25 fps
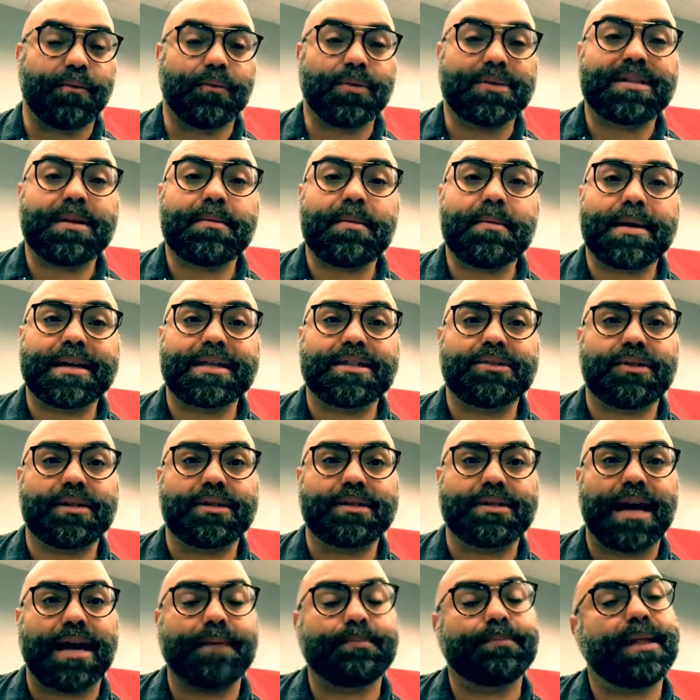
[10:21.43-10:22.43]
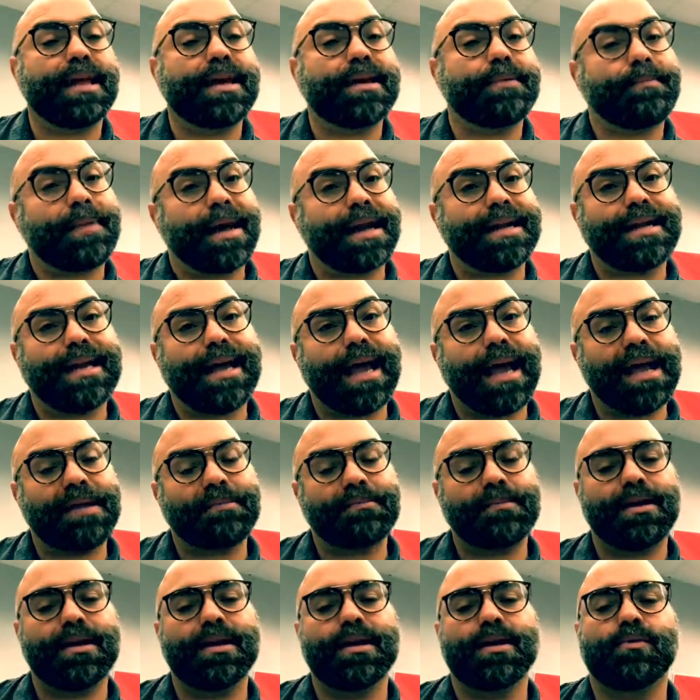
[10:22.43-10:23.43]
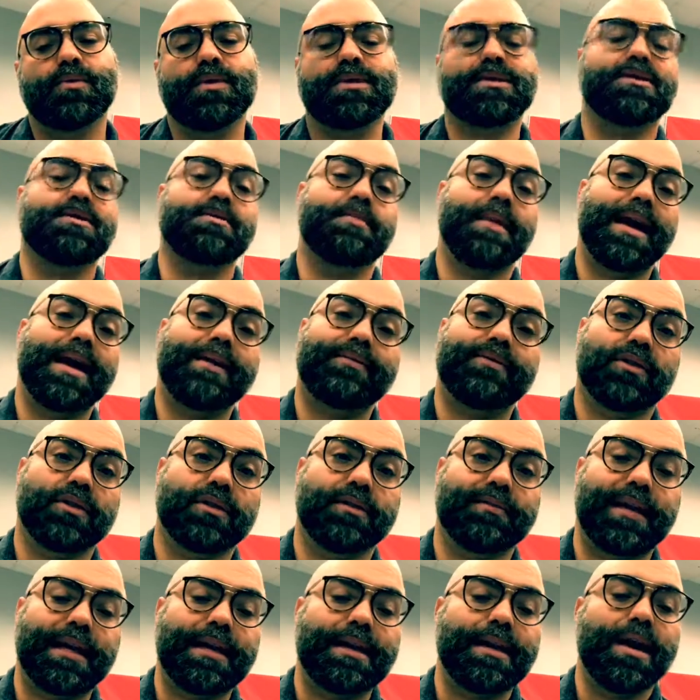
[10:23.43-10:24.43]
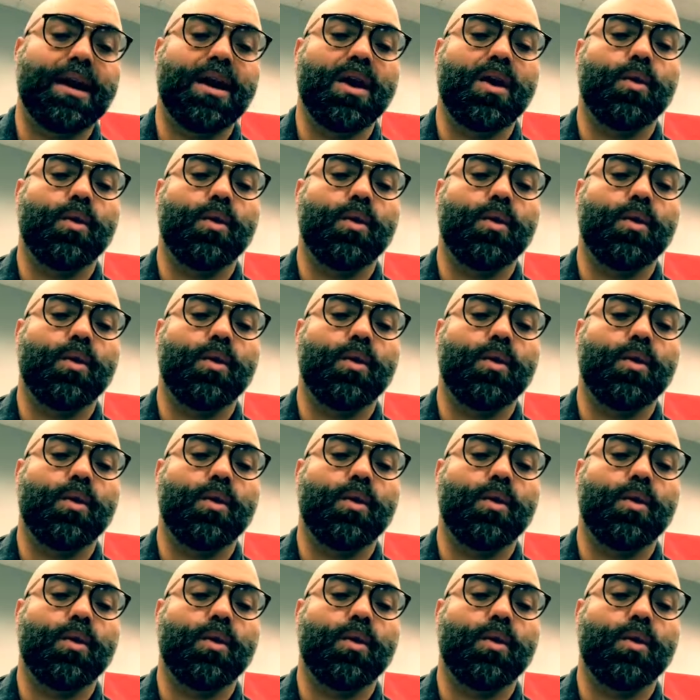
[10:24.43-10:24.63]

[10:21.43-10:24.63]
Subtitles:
With some of my students, I play a penny game, which you may have heard of it,